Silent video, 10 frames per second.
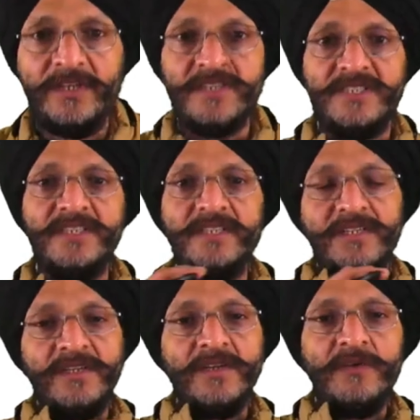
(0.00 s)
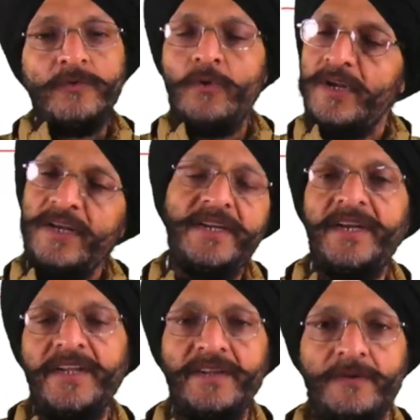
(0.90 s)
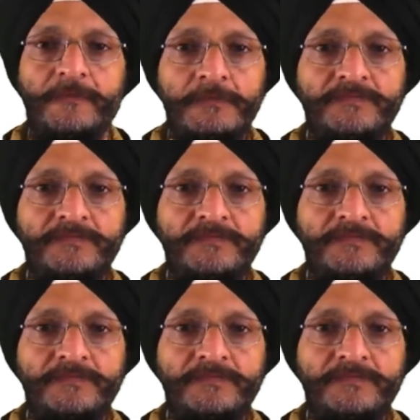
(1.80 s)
currency for an Indian.